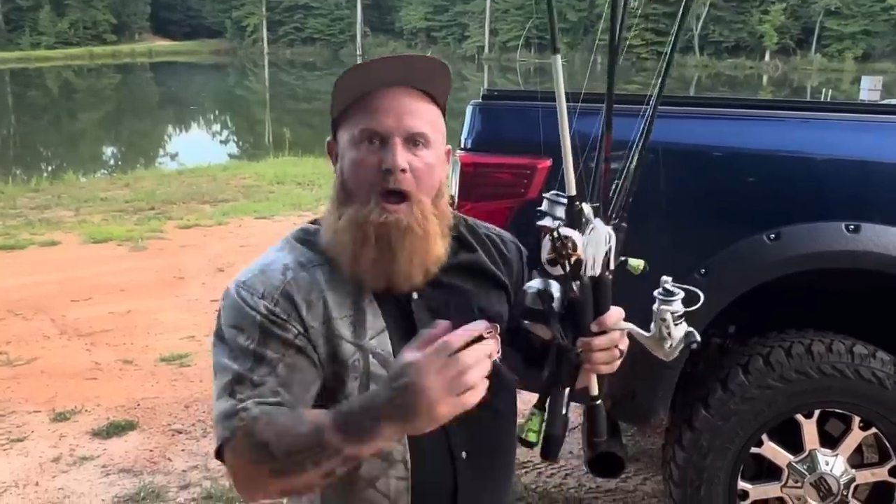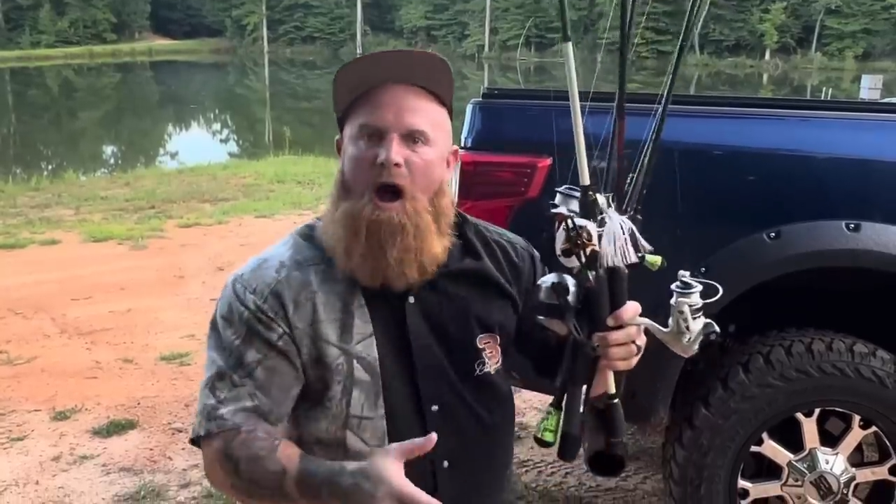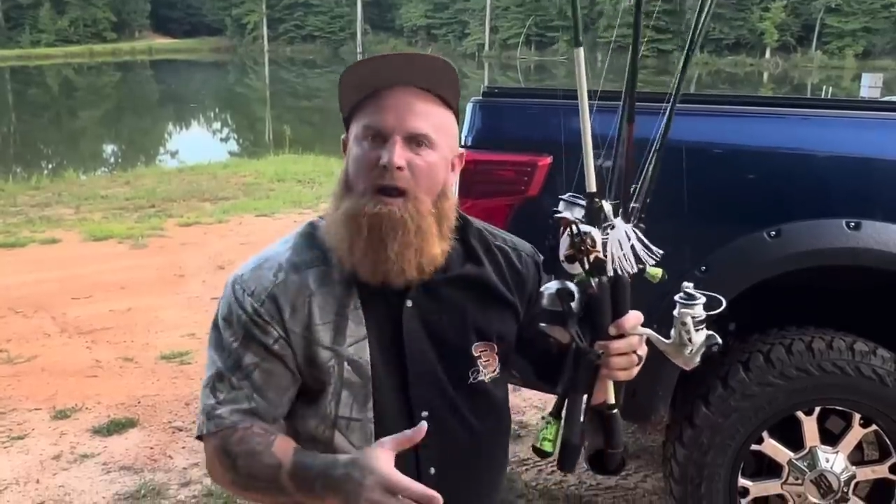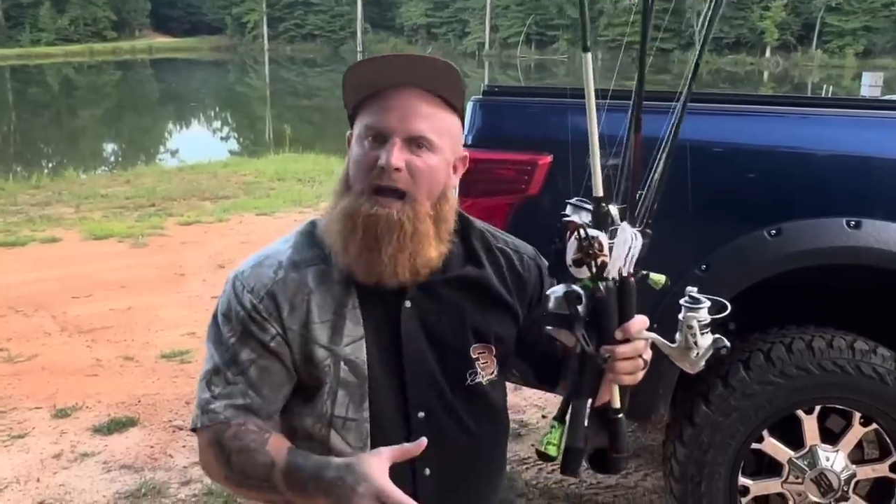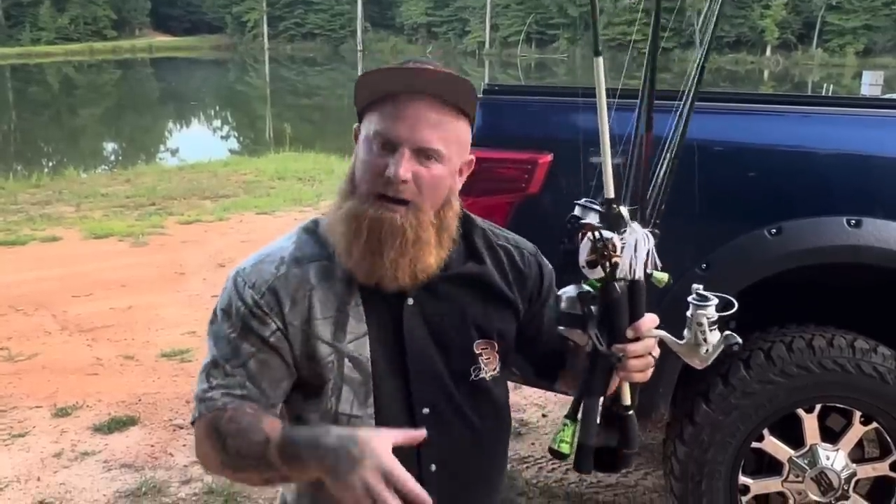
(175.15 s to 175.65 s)
All
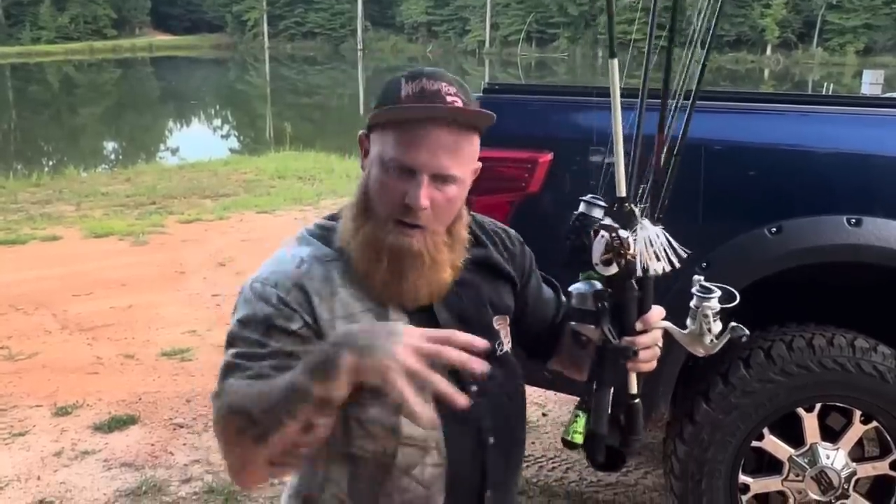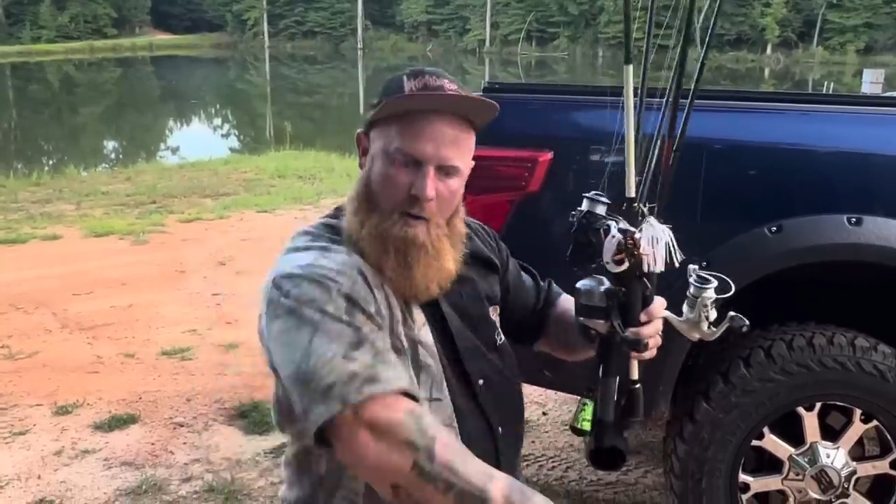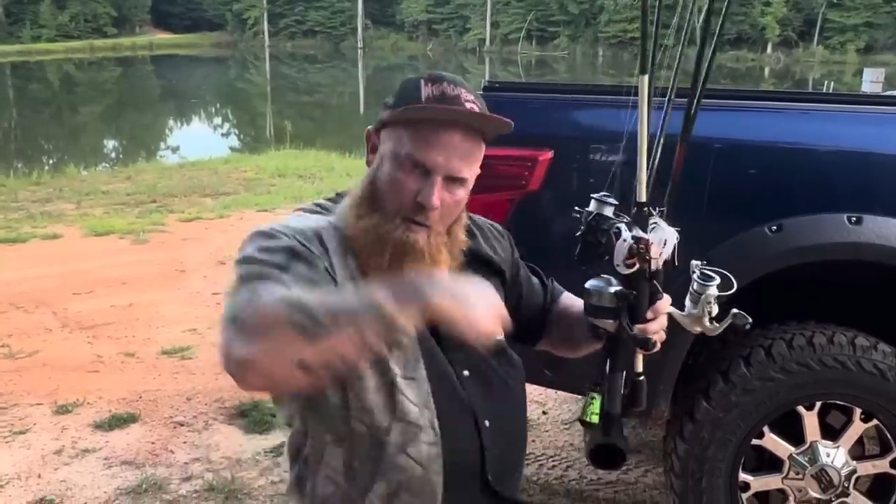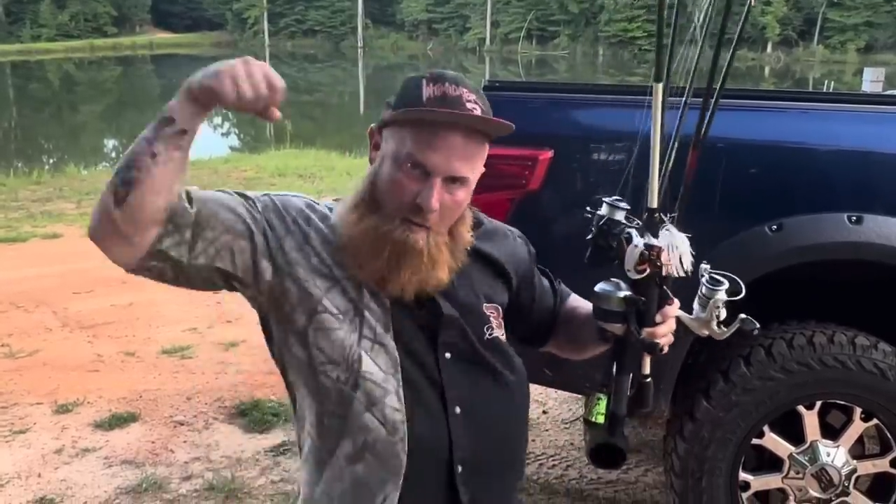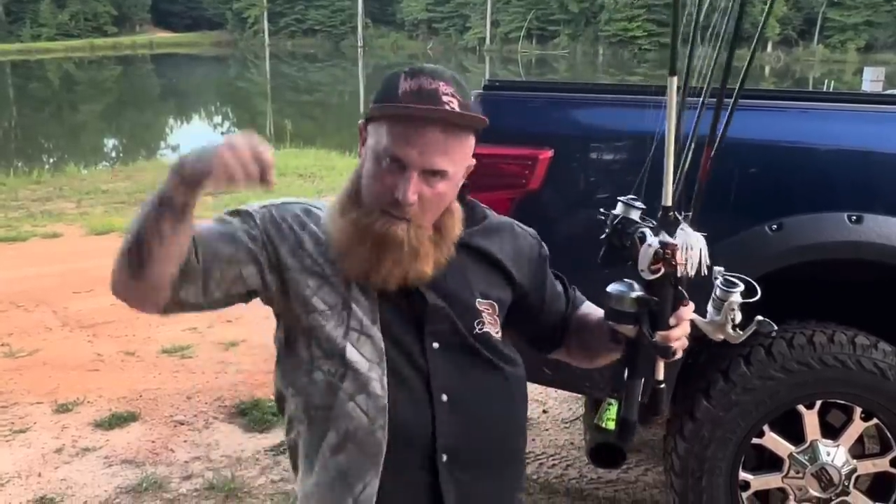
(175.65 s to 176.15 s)
I got to do,
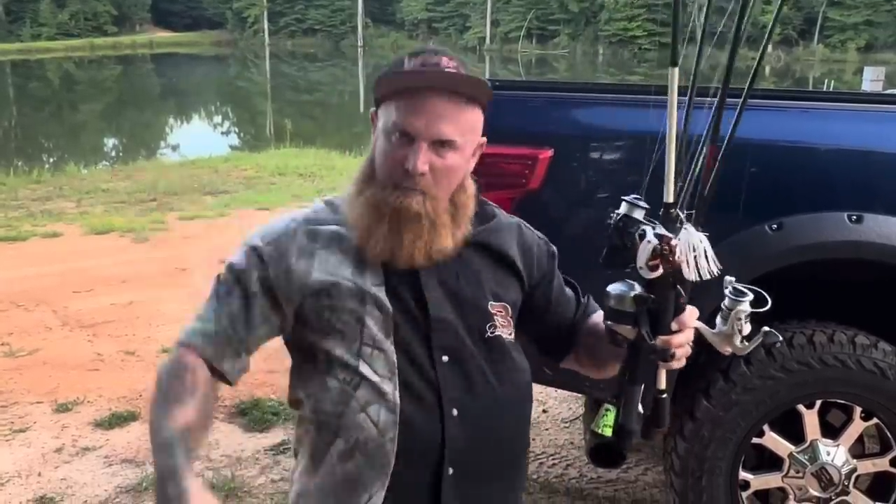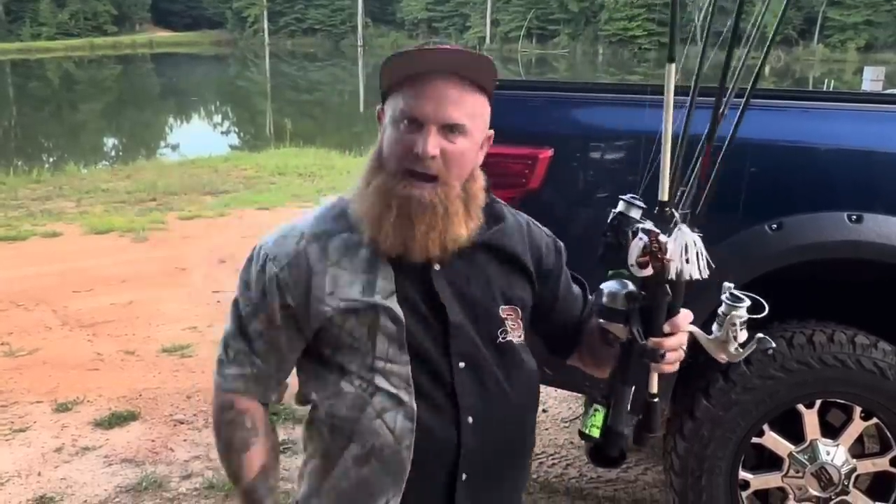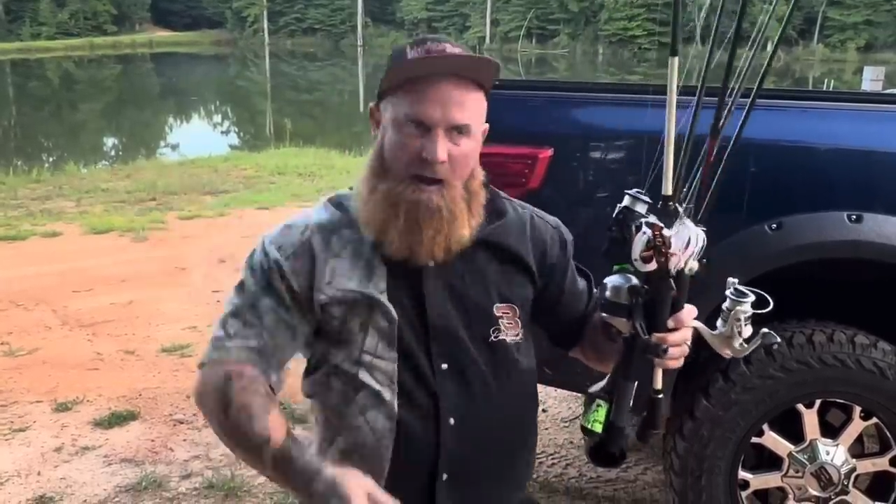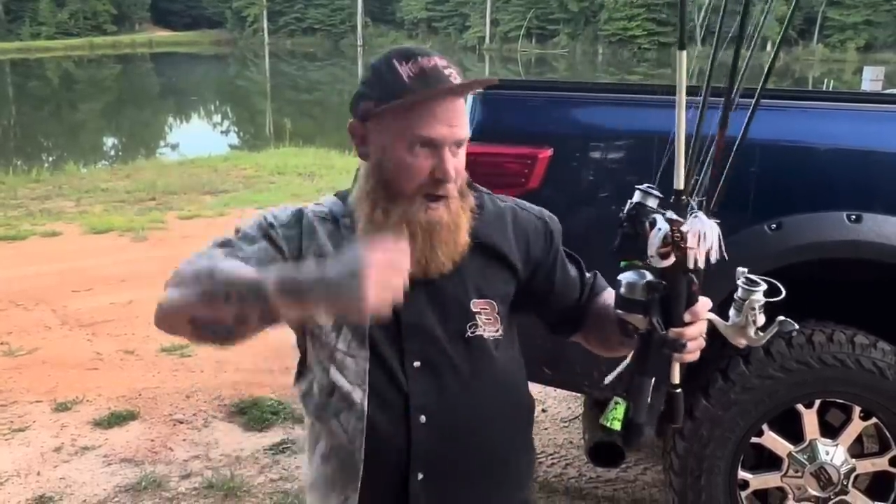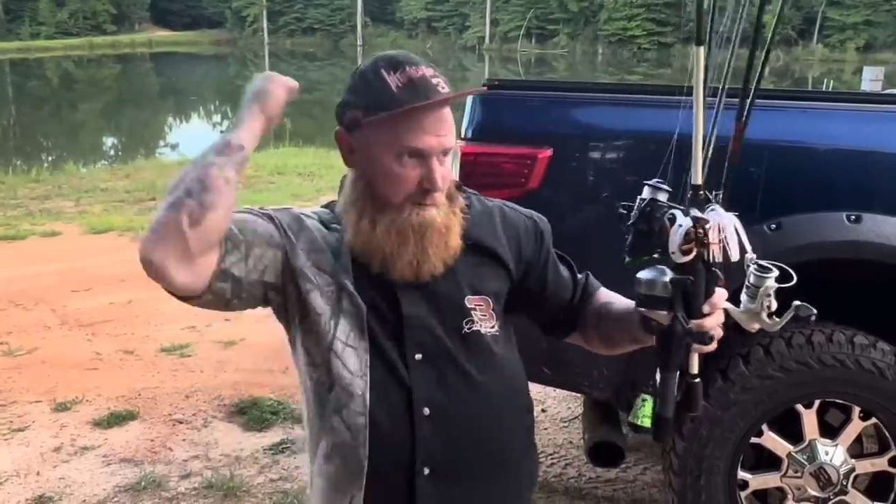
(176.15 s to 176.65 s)
pick it
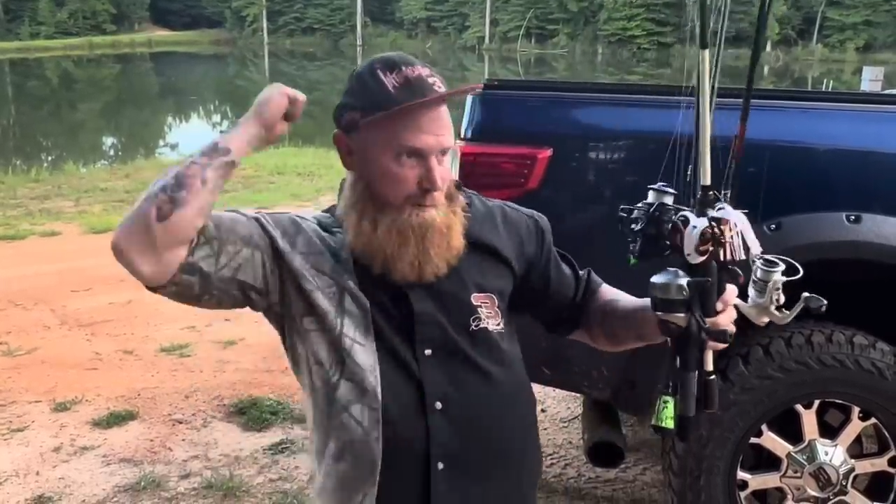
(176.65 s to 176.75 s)
up,